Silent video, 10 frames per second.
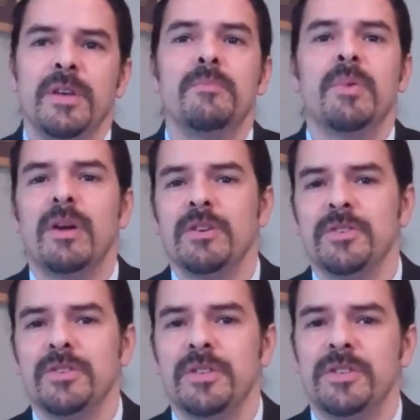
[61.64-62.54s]

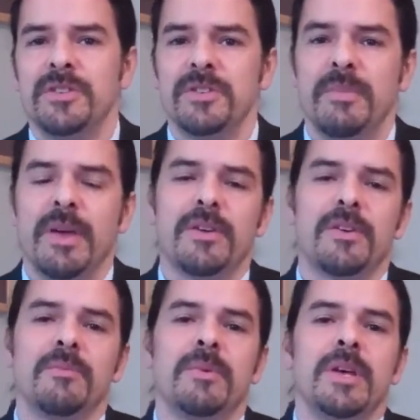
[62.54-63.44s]
impartial decision
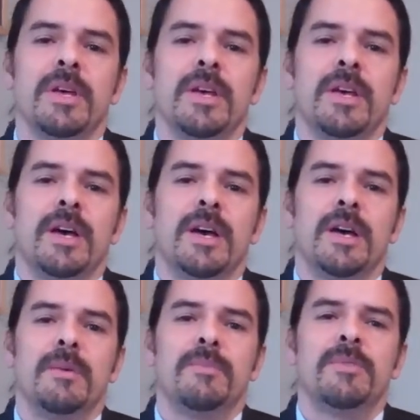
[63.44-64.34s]
maker,
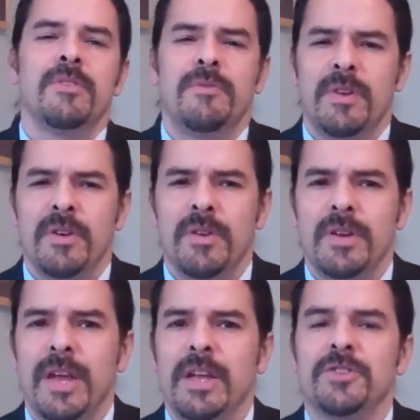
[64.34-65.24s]
severe
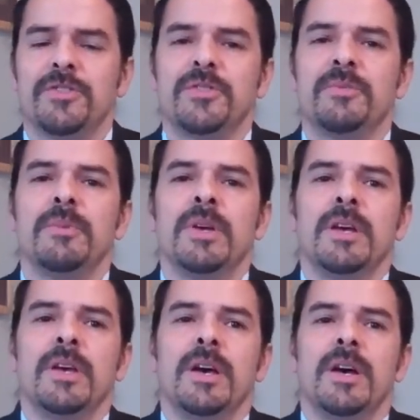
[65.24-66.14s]
in nature,
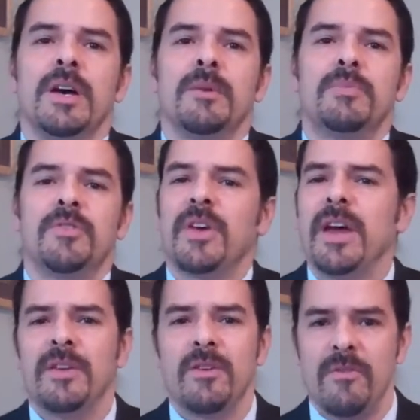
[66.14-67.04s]

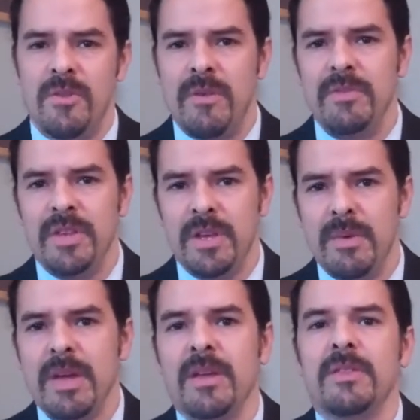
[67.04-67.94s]
presiding over everything and
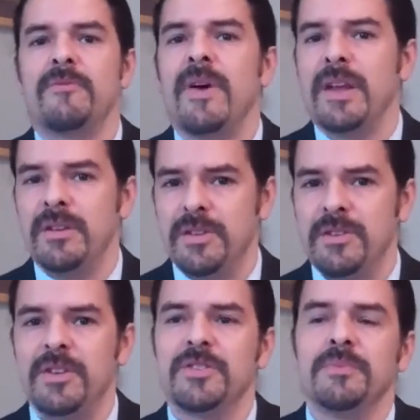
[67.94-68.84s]
making the final
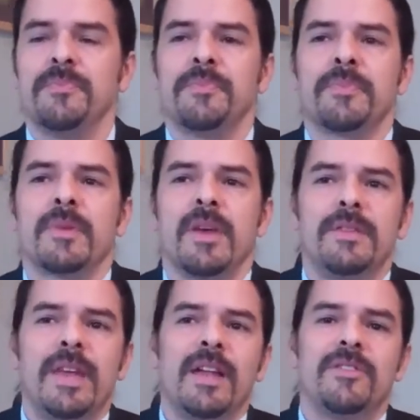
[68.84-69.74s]
decision.
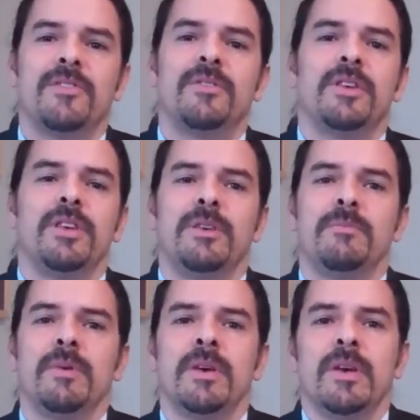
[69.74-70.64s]
That's the
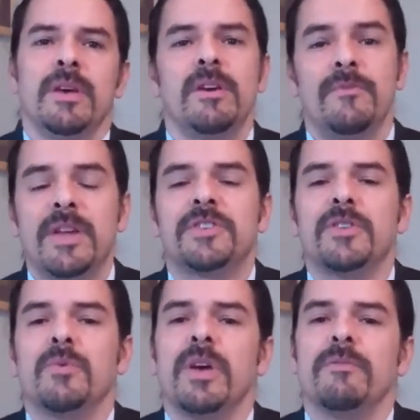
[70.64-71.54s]

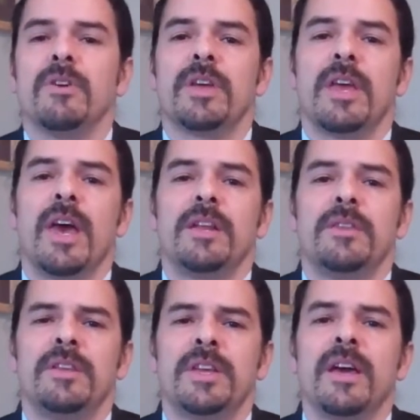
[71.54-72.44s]
conventional way of looking at it,
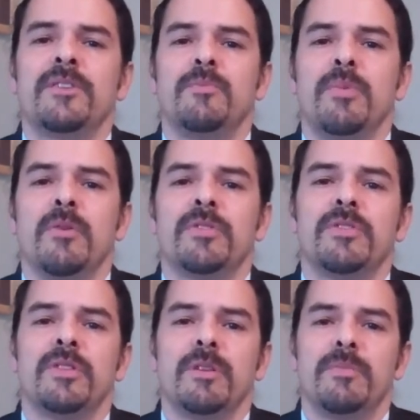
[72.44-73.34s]
and the text
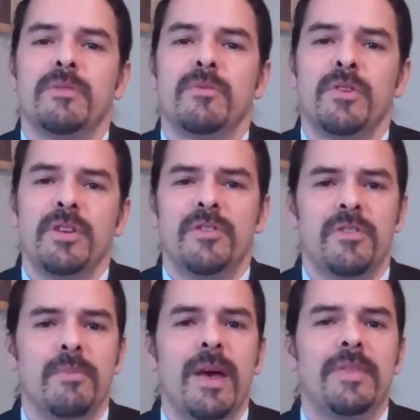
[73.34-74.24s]
pokes a little bit of
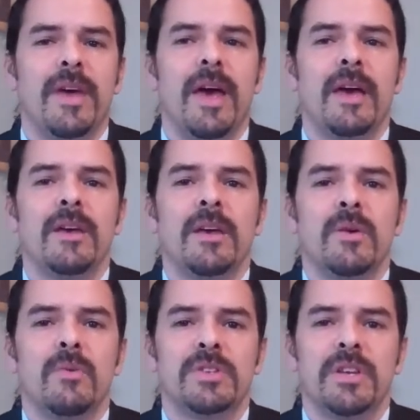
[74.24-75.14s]
criticism at that,
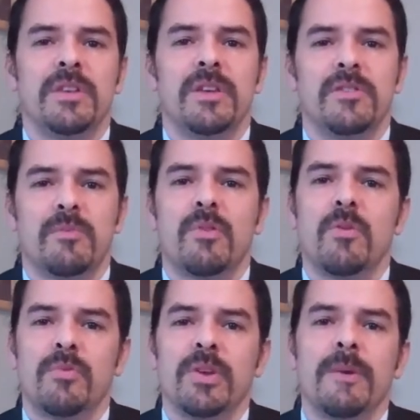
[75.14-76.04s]
which I think is
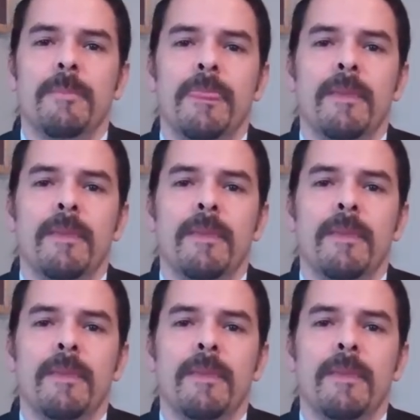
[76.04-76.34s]
appropriate.